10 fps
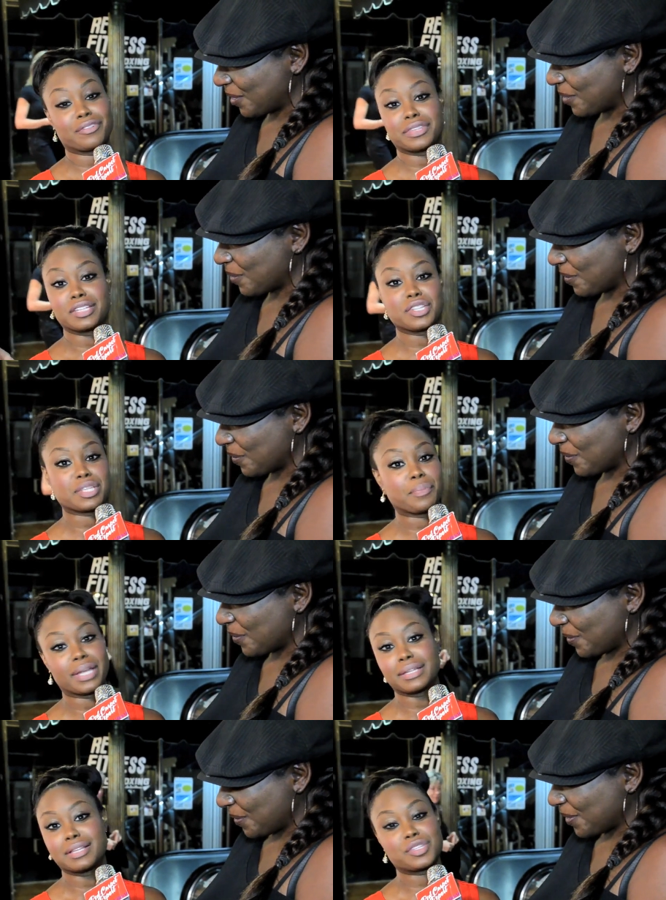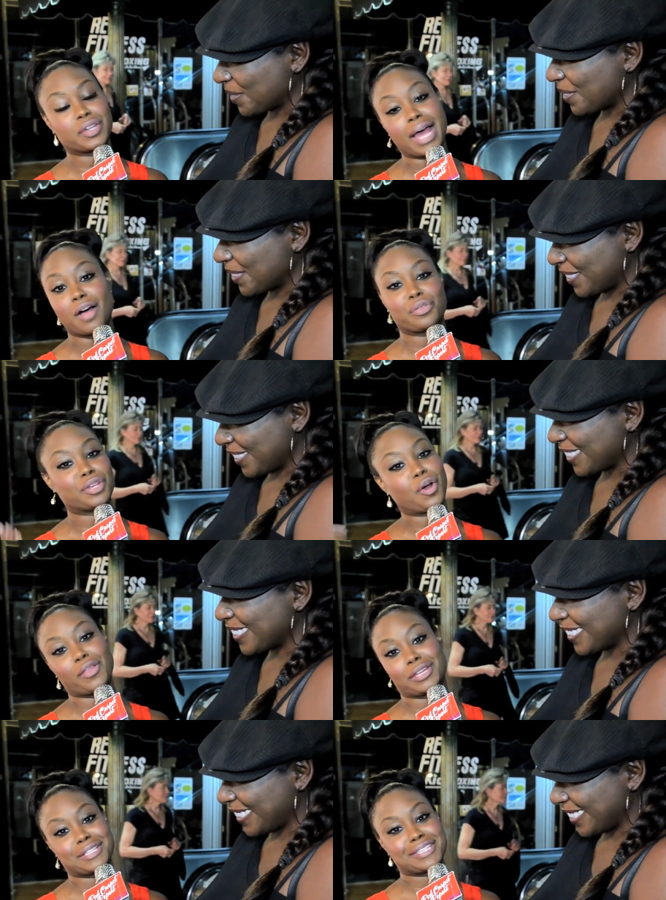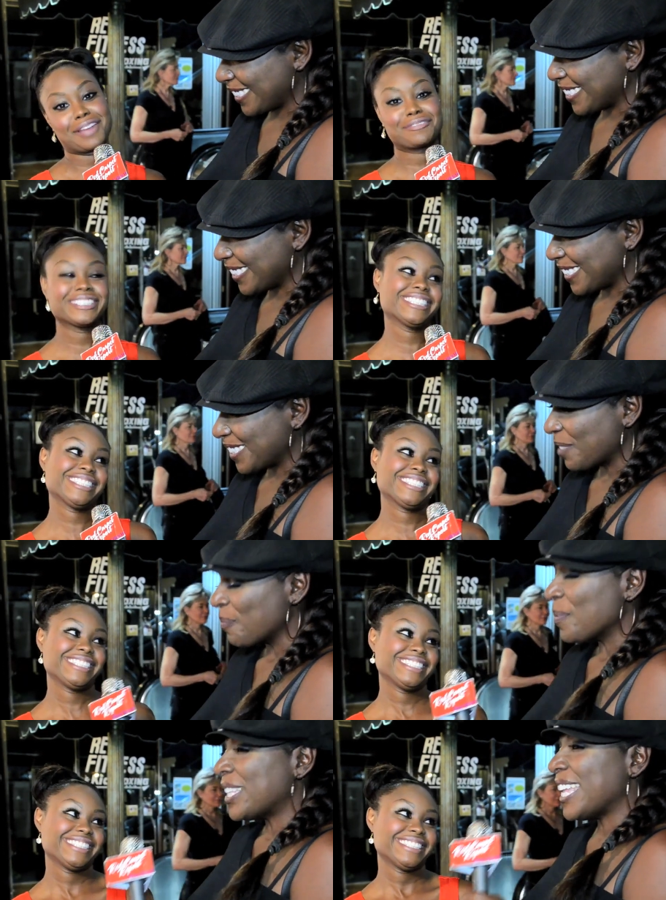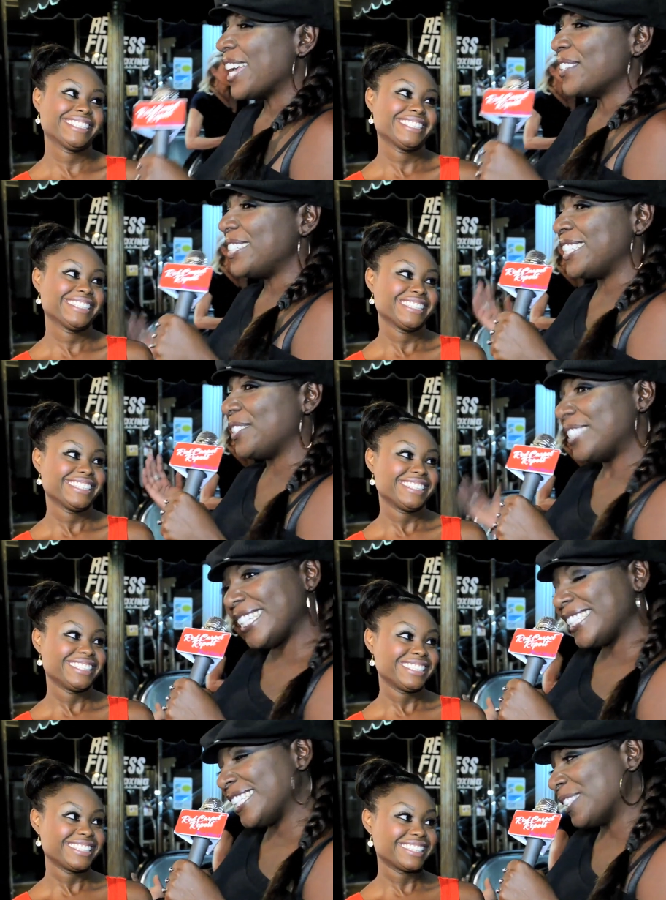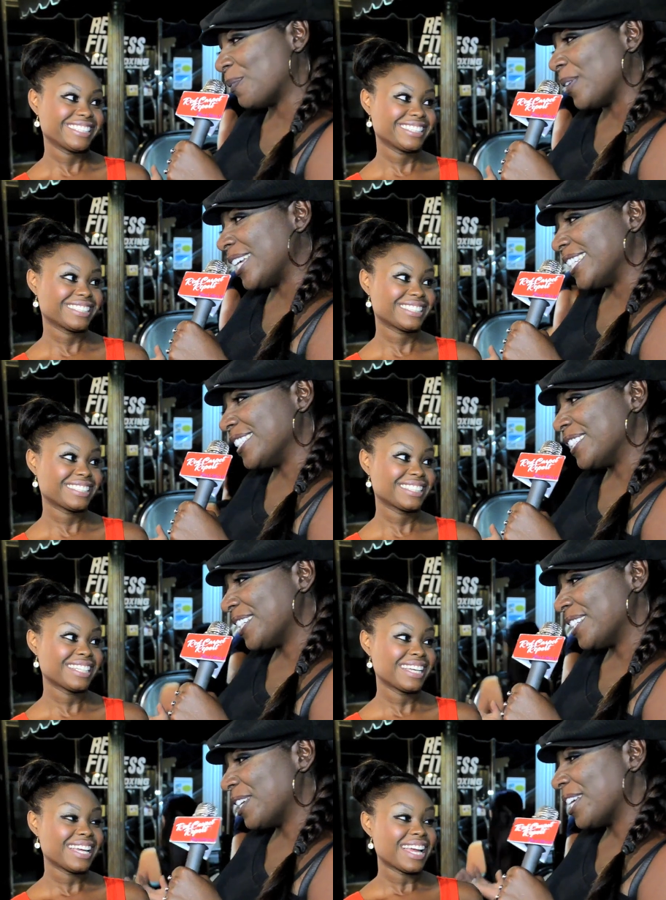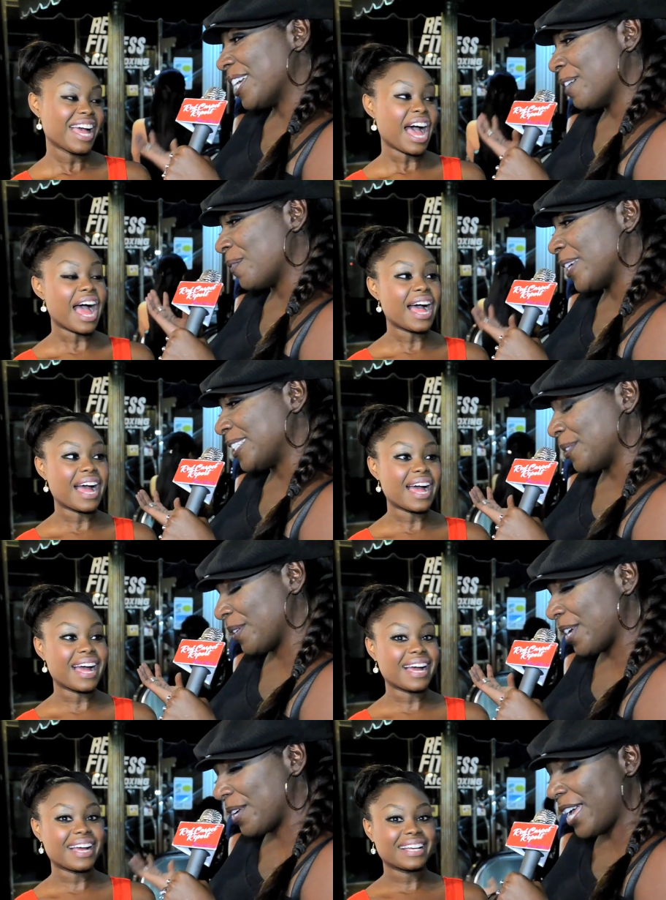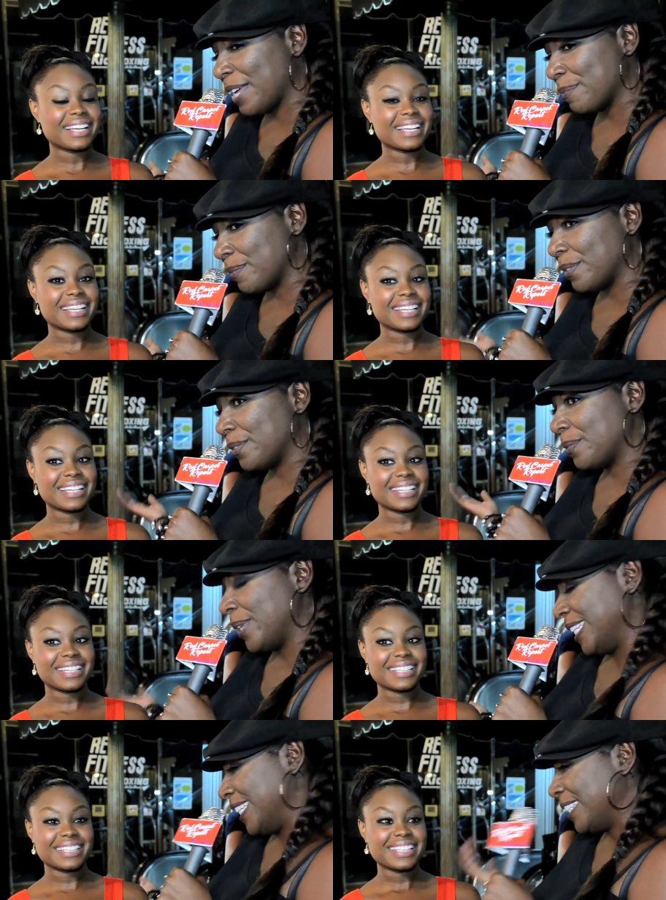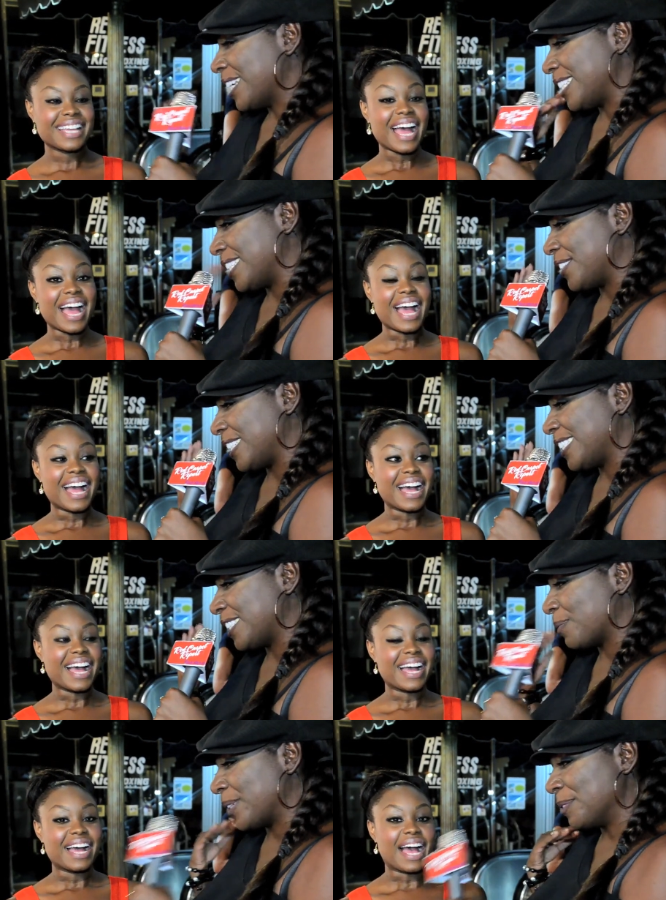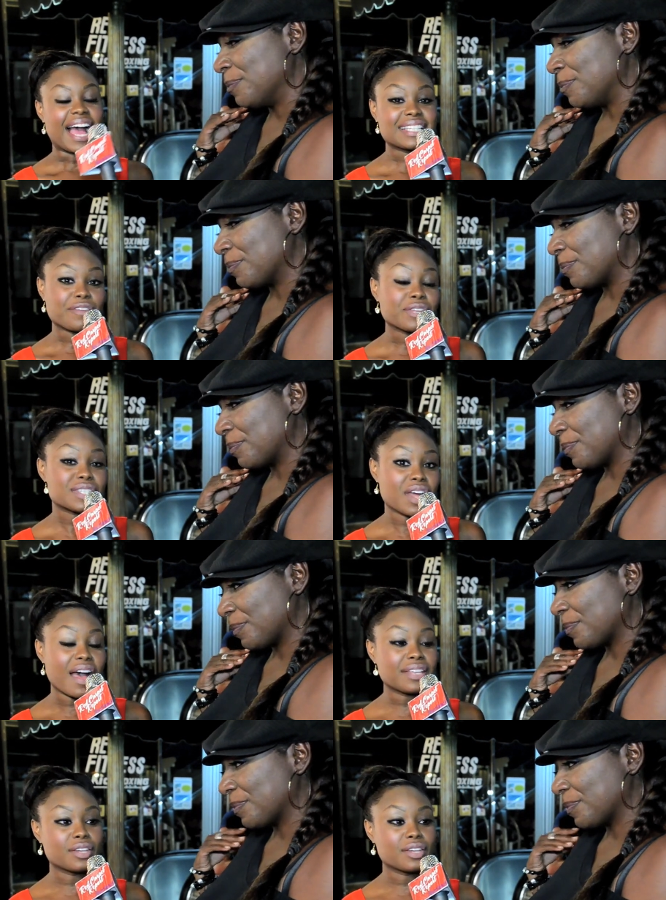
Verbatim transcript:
Speaker 1: everything she has abundance, good health, and all that good stuff.
Speaker 2: Now, did you see season one of Raising? Um, Whitley? Did you see season one?
Speaker 1: I definitely saw it,